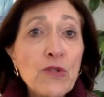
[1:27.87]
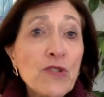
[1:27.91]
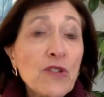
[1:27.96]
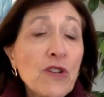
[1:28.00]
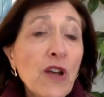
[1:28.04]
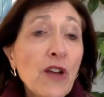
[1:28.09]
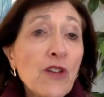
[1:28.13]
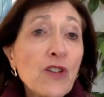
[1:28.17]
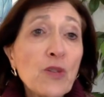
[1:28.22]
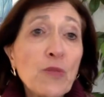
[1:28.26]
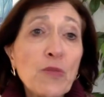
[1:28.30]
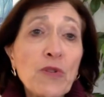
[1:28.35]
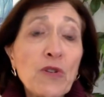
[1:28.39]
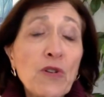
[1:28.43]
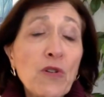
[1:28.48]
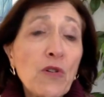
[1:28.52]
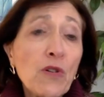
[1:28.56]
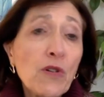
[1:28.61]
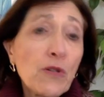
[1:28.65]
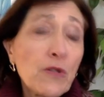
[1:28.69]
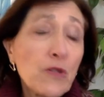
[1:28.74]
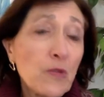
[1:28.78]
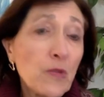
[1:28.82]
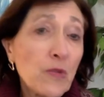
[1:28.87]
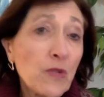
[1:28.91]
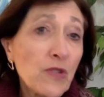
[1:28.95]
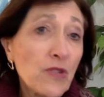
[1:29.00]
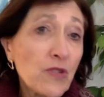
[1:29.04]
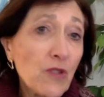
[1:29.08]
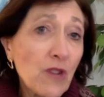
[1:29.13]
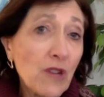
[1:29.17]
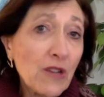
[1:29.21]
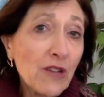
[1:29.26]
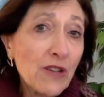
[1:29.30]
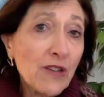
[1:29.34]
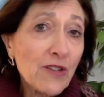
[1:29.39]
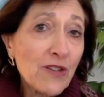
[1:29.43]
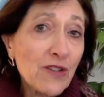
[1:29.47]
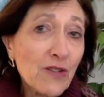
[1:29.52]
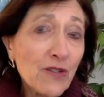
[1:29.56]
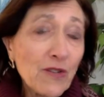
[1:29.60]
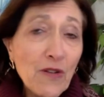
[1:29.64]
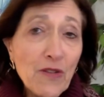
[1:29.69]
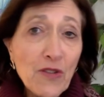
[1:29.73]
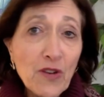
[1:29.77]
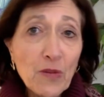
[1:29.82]
who's an entrepreneur who's been struggling
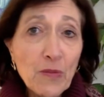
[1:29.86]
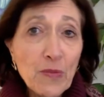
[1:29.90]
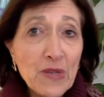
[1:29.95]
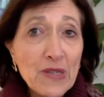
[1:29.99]
to grow their